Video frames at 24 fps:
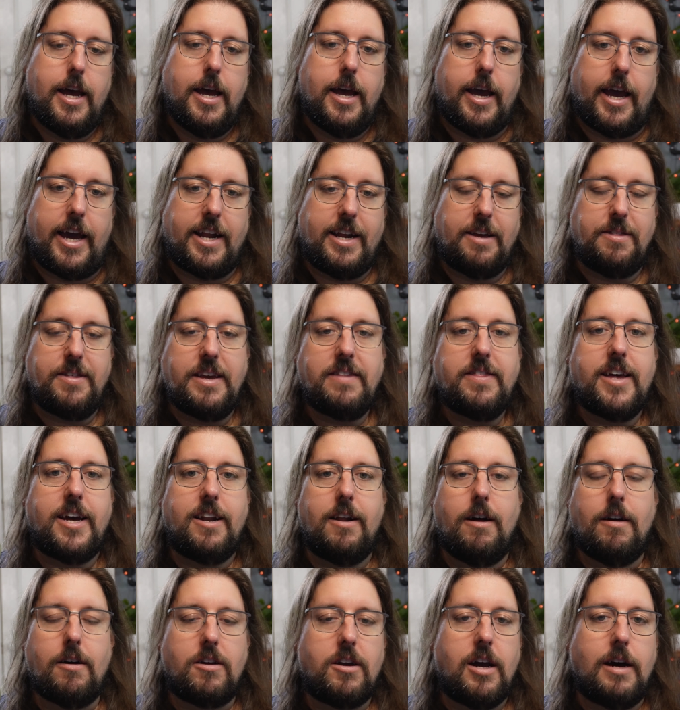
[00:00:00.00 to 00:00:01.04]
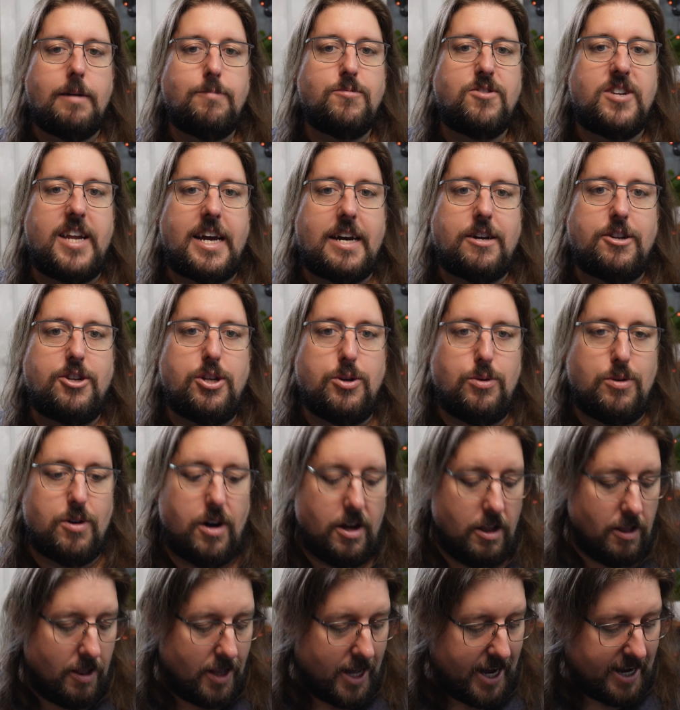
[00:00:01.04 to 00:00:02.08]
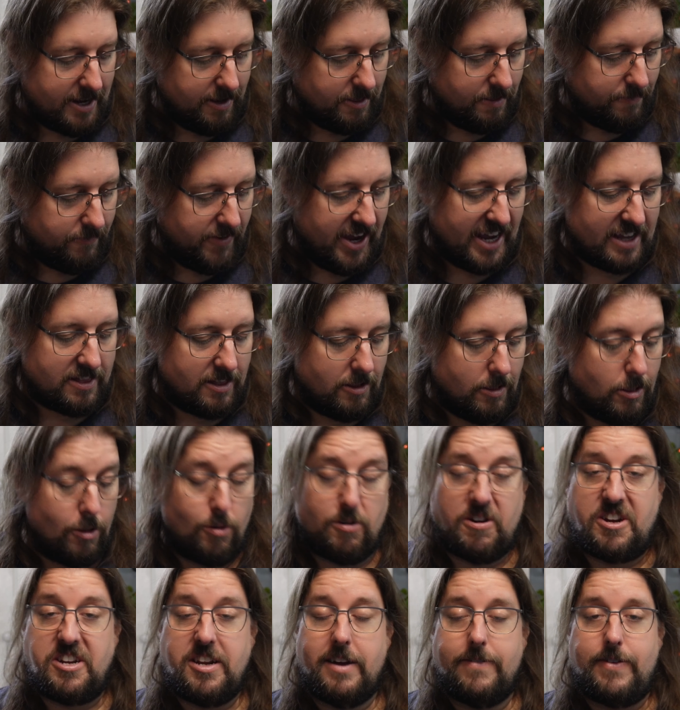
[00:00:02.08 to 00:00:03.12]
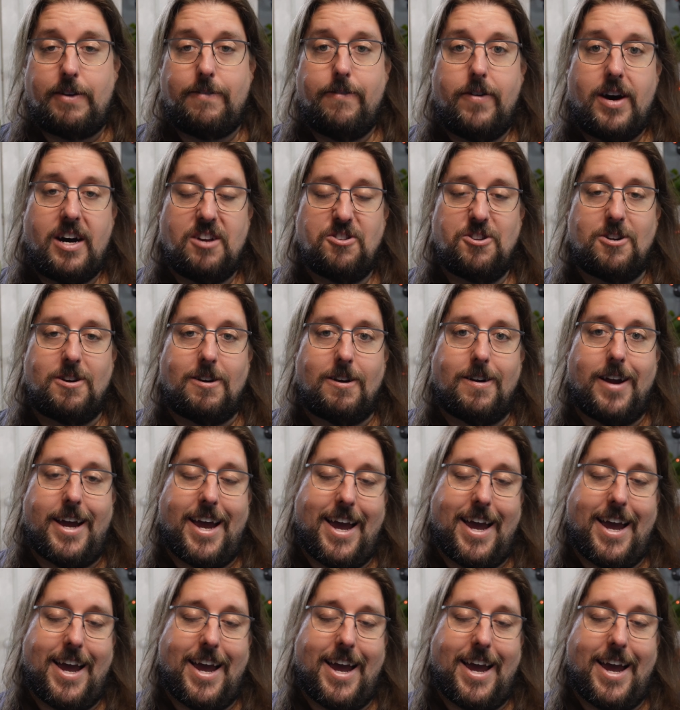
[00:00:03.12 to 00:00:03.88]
And I think that all comes down to a lot of the fact that Laurie Duffy Foster